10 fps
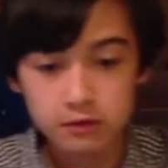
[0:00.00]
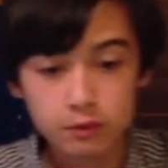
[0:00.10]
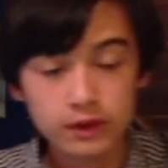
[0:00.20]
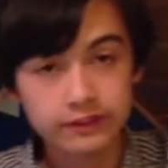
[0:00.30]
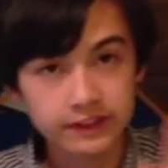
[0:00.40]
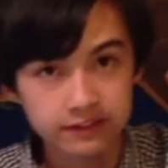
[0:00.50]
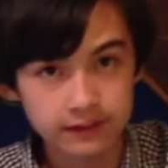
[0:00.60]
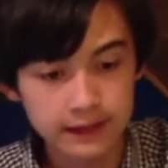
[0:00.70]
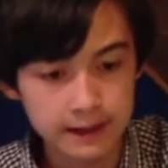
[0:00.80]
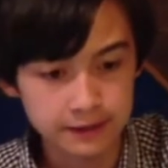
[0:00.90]
you want these
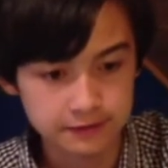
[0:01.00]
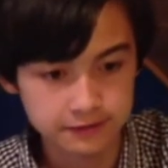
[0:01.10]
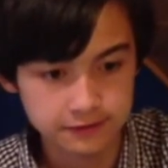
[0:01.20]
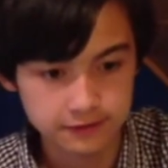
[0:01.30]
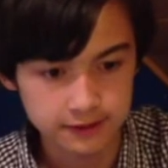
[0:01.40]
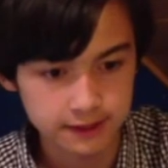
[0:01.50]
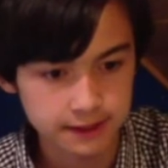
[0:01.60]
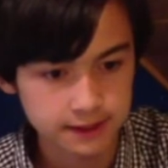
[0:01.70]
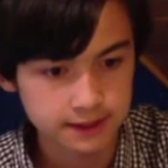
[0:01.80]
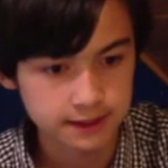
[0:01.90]
lights.
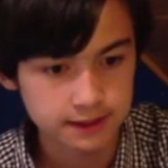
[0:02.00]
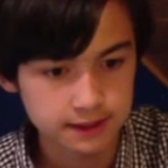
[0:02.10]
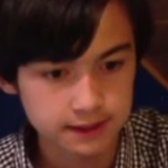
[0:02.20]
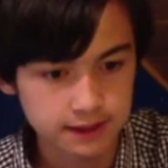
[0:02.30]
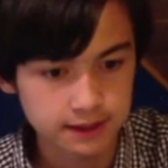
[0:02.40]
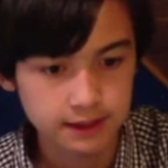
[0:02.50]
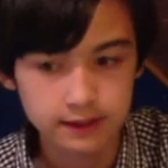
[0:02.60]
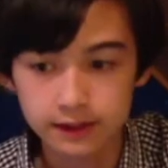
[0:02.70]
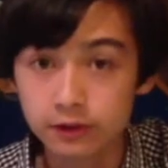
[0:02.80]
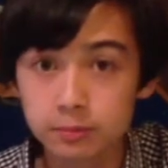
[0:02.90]

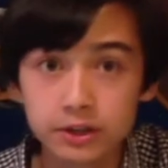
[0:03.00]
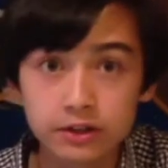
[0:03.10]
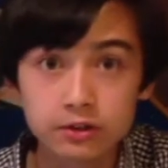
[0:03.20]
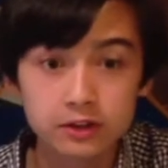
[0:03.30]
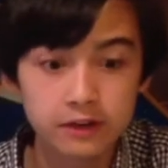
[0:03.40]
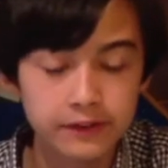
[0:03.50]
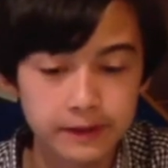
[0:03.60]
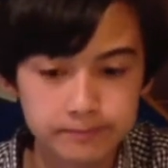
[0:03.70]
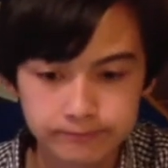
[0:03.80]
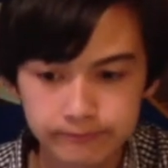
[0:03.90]
They look pretty cool, don't
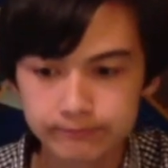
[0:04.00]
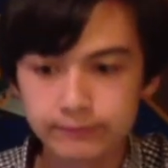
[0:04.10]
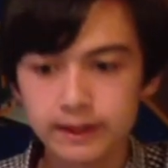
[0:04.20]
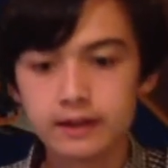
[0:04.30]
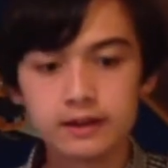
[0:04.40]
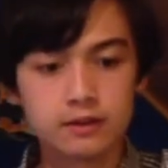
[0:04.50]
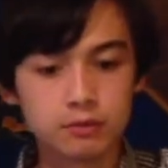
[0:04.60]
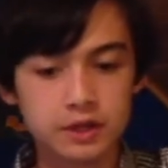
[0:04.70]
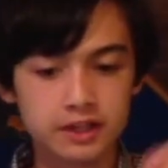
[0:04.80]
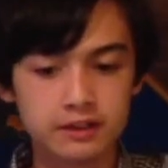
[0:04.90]
they?
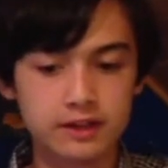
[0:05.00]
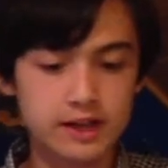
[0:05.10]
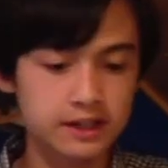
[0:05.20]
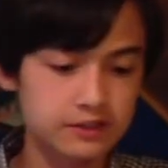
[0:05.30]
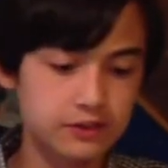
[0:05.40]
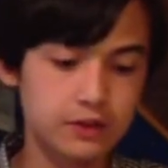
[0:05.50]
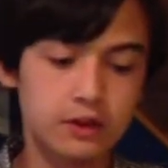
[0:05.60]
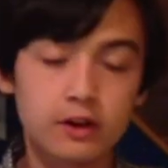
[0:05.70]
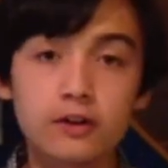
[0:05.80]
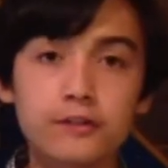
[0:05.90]
Working lights
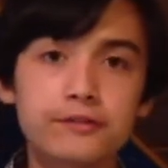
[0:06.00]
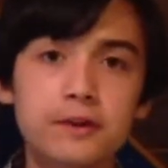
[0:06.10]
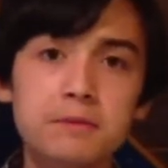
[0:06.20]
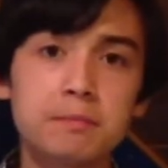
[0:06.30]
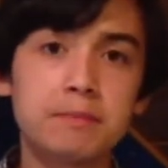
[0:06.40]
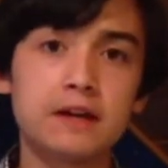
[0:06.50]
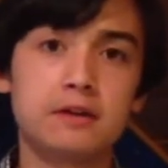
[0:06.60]
from the big